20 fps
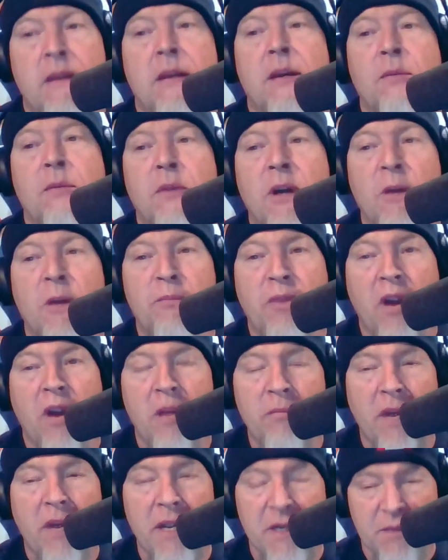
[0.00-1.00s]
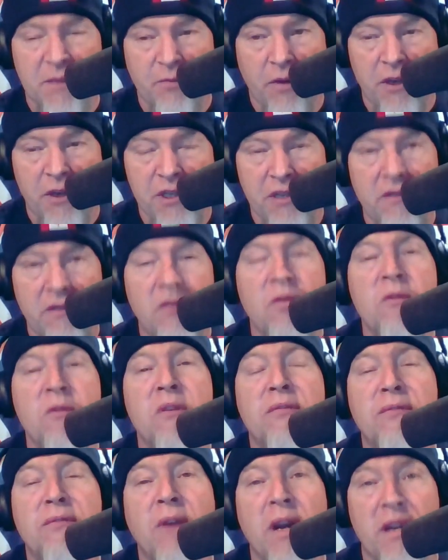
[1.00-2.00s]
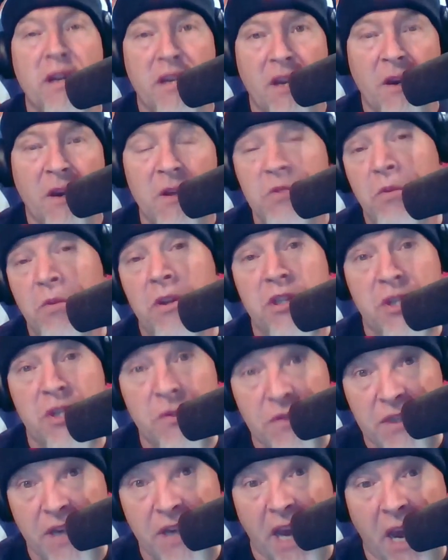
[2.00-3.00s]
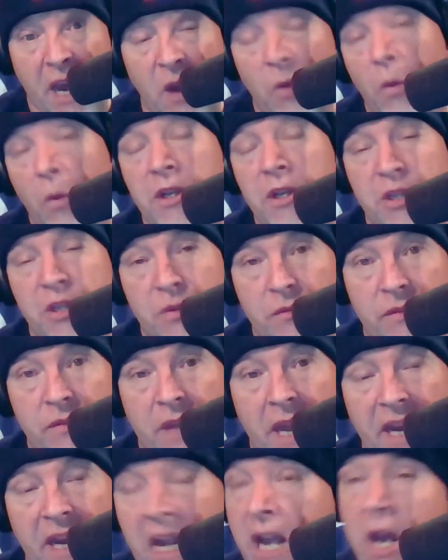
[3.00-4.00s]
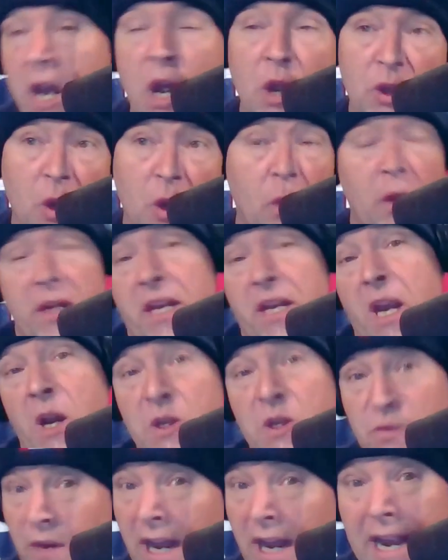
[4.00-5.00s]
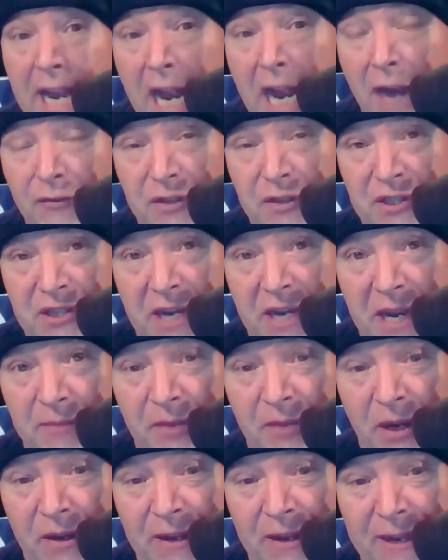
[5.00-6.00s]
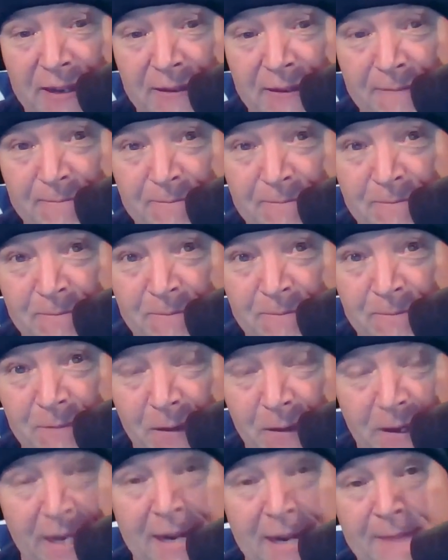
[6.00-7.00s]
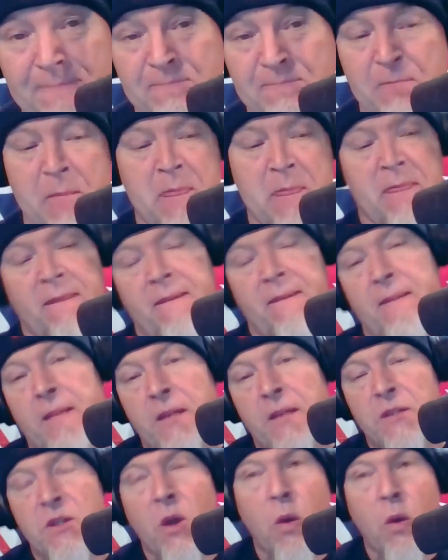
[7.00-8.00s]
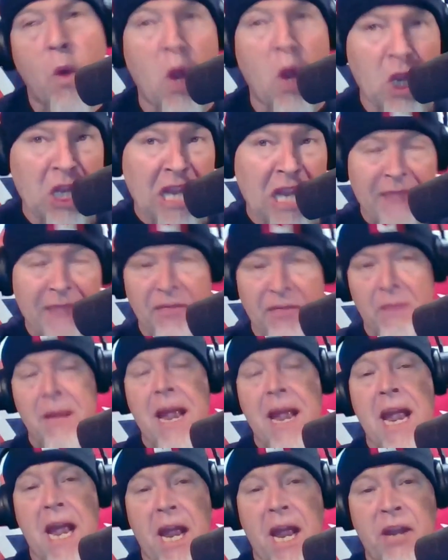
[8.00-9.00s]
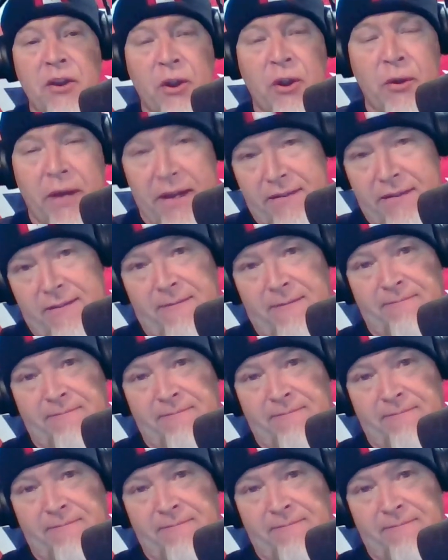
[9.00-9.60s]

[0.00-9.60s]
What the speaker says: Well, pardon my expression, who the fuck cares what you say or what you think? No one cares what I have to say about it, right? So let the man do it.